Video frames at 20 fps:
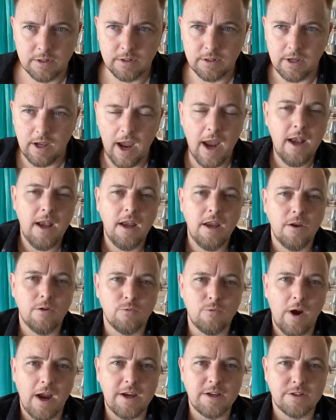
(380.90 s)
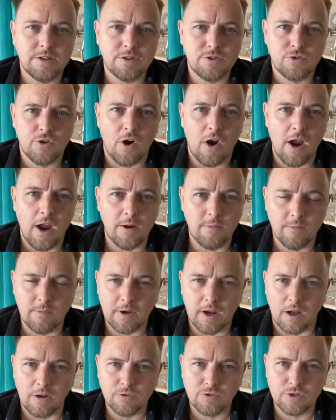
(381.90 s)
Any race, tribe,
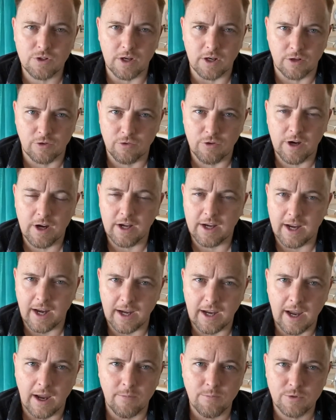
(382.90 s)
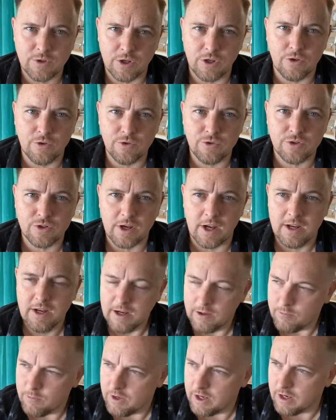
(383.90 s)
culture, creed can come to
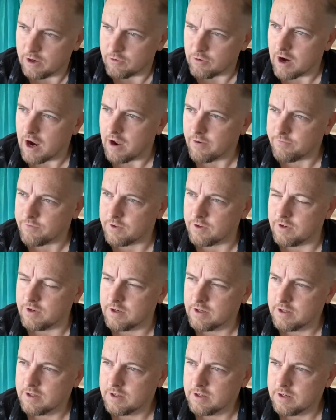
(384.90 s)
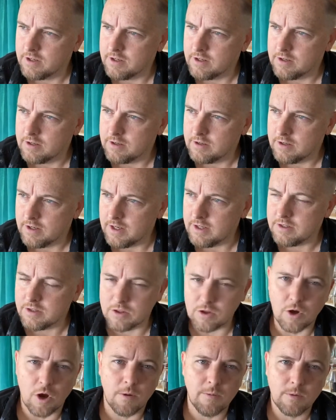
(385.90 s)
Yahusha being grafted into the
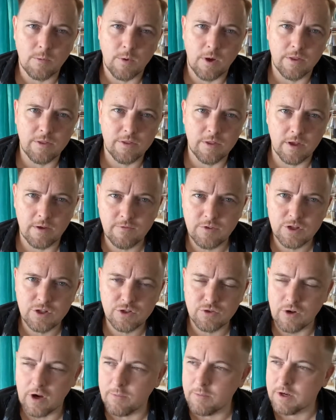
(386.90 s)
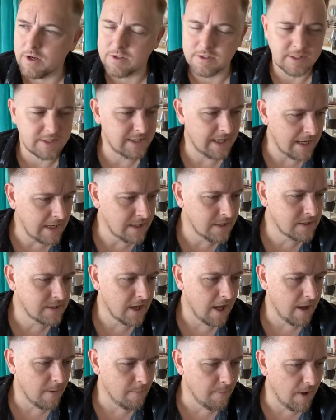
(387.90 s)
commonwealth of Yisrael because it's his
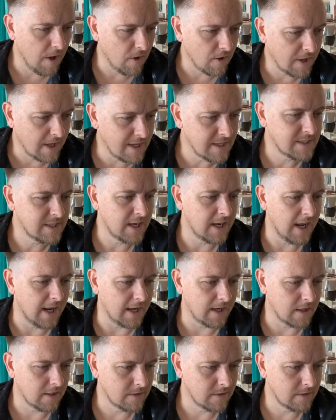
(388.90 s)
Melchizedek